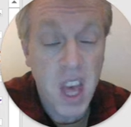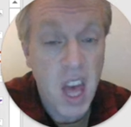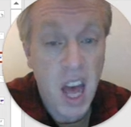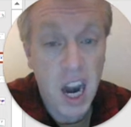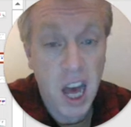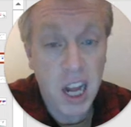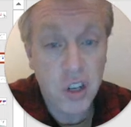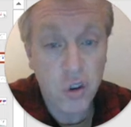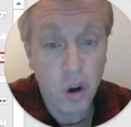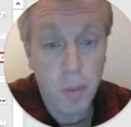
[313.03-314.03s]
And I
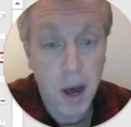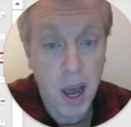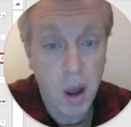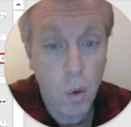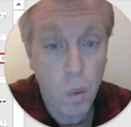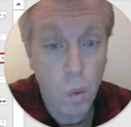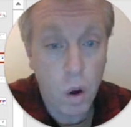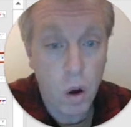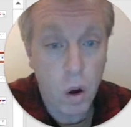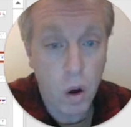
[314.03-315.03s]
draw my
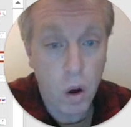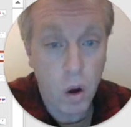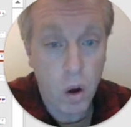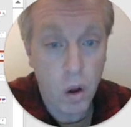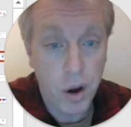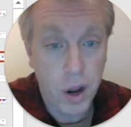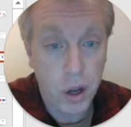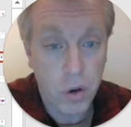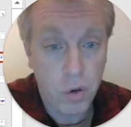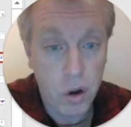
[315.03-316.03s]
one
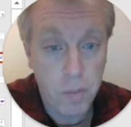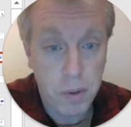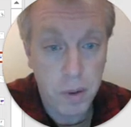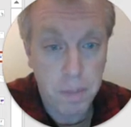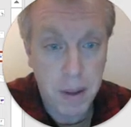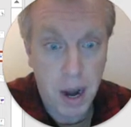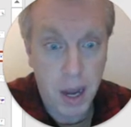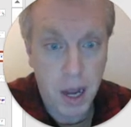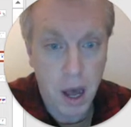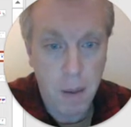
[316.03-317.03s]
group, a bit
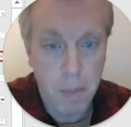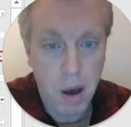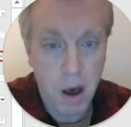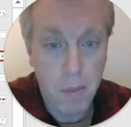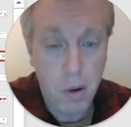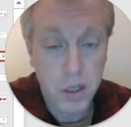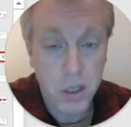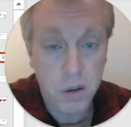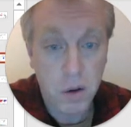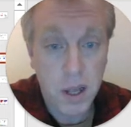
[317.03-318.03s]
like a bar
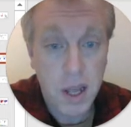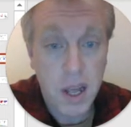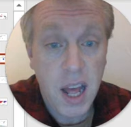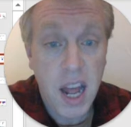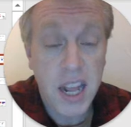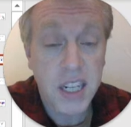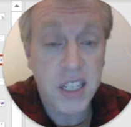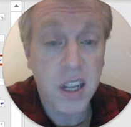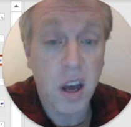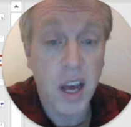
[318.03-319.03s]
model, and
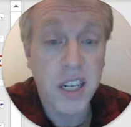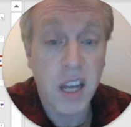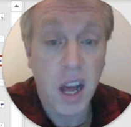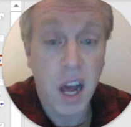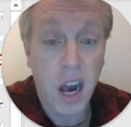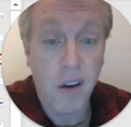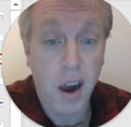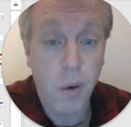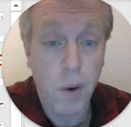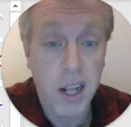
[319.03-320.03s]
inside,
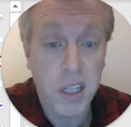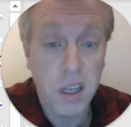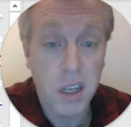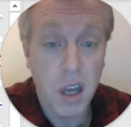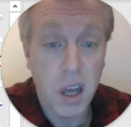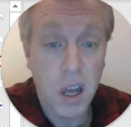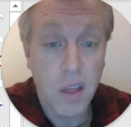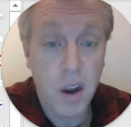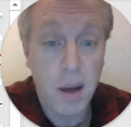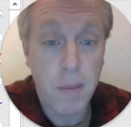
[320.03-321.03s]
alright, well it's
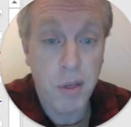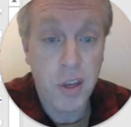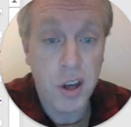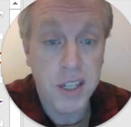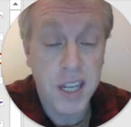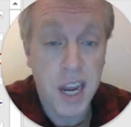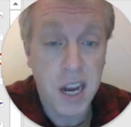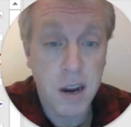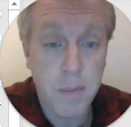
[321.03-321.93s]
the number 13,